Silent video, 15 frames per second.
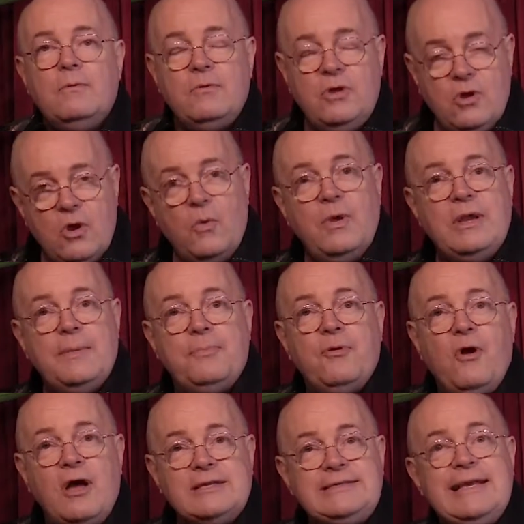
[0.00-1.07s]
you go into
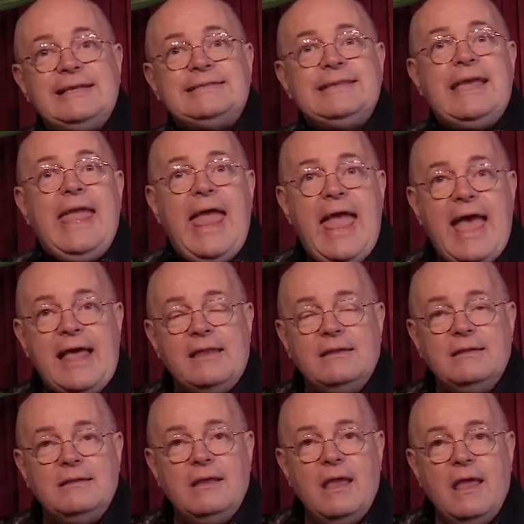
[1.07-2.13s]
process again.